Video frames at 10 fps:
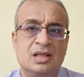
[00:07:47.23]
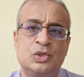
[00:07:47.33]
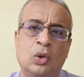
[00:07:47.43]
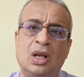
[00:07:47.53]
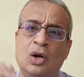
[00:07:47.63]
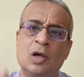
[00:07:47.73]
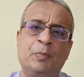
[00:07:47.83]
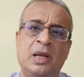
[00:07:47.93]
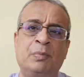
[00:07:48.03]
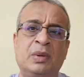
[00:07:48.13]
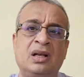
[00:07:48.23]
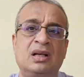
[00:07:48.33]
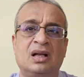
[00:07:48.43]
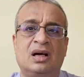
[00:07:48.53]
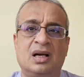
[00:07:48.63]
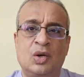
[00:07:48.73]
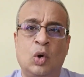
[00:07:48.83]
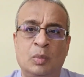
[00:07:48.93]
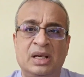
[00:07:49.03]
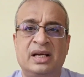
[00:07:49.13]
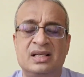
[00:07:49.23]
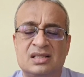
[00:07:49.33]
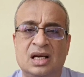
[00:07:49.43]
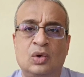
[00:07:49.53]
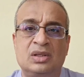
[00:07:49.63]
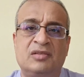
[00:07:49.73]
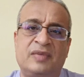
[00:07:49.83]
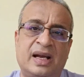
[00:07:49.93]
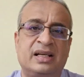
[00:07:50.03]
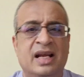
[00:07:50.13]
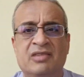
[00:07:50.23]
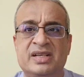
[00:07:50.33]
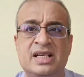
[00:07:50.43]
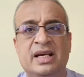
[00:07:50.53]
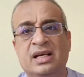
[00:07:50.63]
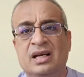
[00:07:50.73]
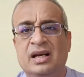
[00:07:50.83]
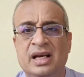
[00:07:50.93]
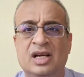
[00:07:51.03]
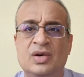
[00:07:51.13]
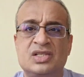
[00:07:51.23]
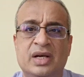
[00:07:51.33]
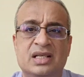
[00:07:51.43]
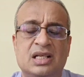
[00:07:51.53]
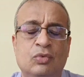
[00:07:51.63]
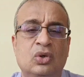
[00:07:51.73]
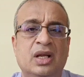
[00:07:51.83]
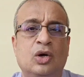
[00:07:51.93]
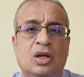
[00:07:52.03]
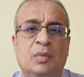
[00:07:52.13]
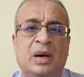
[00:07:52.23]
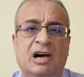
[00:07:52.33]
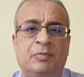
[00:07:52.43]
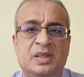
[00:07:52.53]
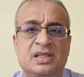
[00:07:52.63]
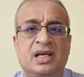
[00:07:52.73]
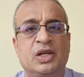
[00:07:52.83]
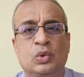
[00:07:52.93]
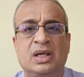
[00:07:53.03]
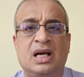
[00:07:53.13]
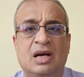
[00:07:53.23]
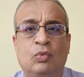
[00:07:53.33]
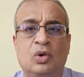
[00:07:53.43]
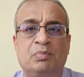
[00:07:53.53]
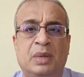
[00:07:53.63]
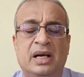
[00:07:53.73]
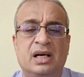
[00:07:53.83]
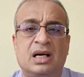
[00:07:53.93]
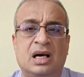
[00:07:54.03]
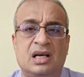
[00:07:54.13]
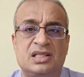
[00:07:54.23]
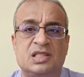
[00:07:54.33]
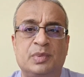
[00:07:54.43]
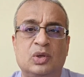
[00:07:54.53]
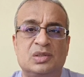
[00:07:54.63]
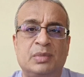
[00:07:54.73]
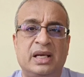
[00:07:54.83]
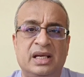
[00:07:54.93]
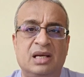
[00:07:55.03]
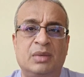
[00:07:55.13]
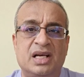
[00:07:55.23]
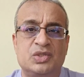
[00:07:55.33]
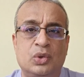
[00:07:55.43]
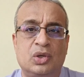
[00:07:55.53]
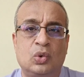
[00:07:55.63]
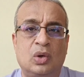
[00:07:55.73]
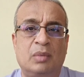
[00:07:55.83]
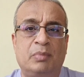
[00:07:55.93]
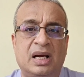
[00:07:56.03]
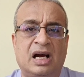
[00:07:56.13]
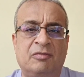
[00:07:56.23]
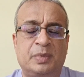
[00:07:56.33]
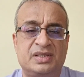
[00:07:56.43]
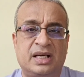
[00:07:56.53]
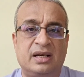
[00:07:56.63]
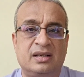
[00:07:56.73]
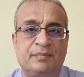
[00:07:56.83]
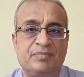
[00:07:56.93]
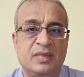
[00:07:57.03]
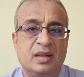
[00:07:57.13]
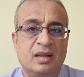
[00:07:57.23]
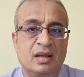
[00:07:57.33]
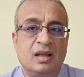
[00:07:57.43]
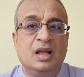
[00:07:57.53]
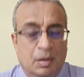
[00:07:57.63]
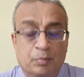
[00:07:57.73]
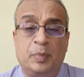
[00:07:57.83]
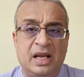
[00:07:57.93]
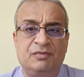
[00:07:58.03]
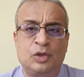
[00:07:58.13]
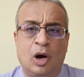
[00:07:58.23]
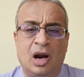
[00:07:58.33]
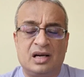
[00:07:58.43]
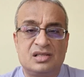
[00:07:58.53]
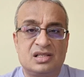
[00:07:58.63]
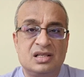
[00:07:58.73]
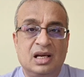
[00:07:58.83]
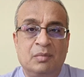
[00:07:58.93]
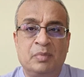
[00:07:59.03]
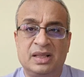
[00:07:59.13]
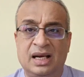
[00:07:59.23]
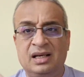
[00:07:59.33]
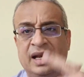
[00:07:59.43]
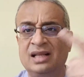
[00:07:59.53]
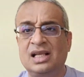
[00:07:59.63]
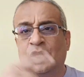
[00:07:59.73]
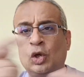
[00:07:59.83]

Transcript: So a lot of people uh, normally discount the fact, hey Vijay, interest rates have only gone up half percent. You think I won't buy a car just because my EMI is going to go up by half percent. Brave thoughts, but then take the